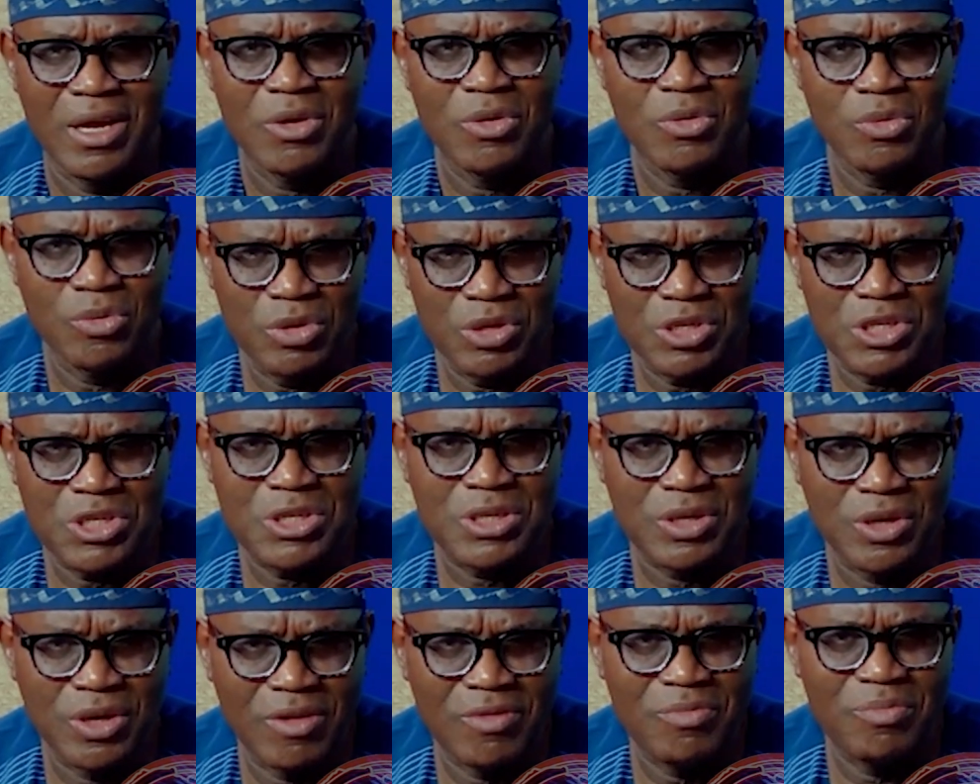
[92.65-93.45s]

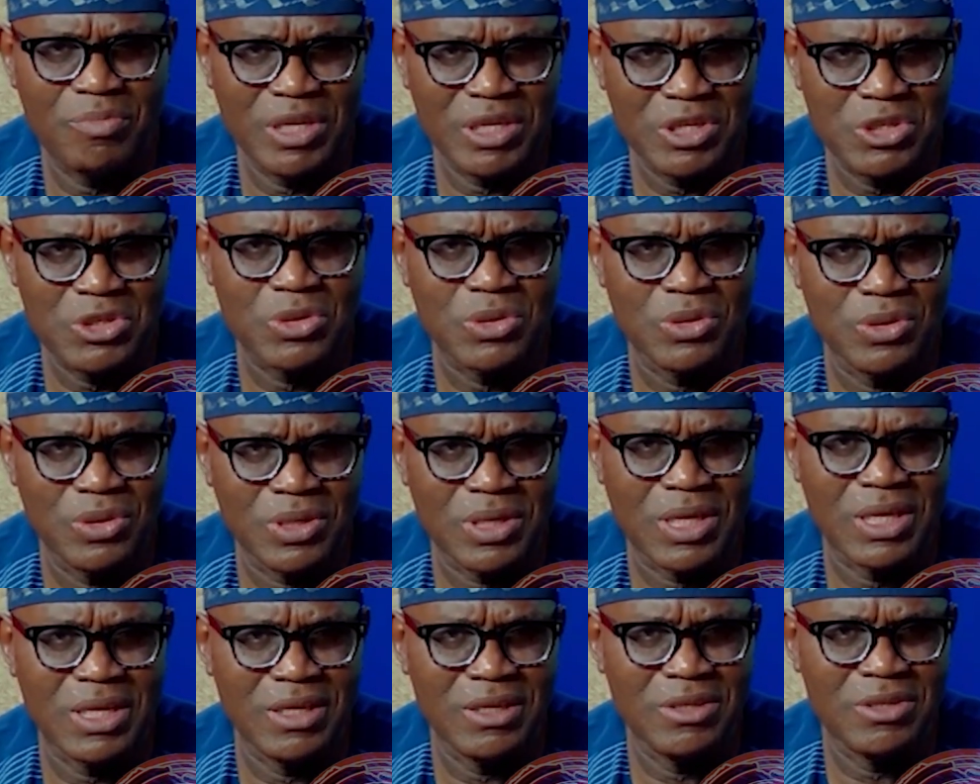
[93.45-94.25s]
which government should
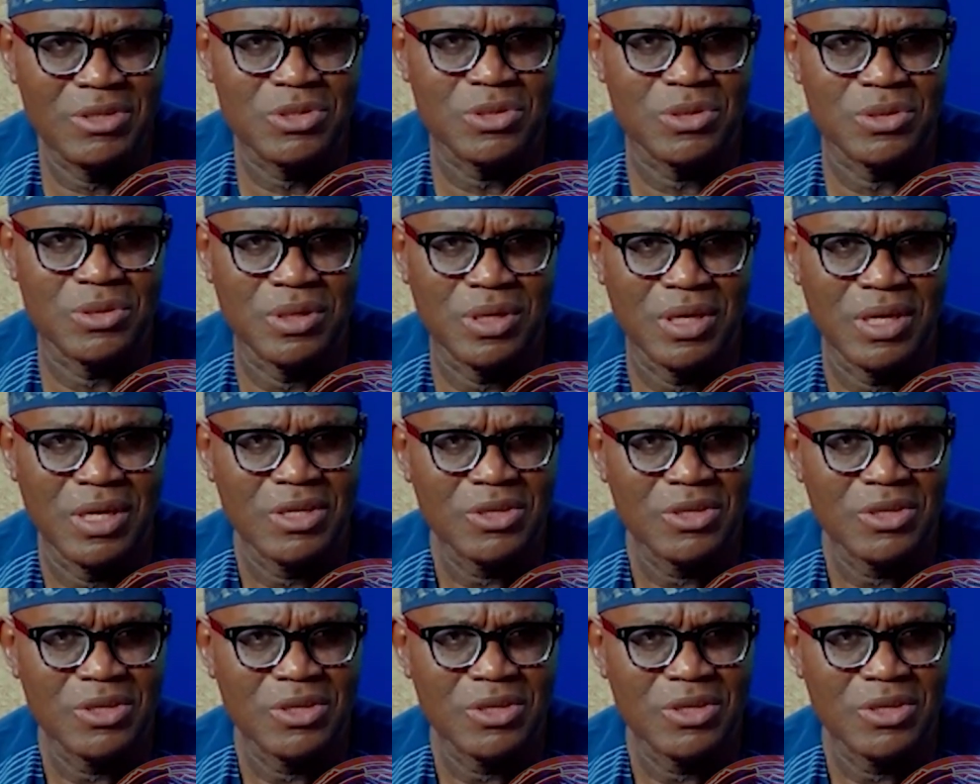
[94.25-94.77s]
look into.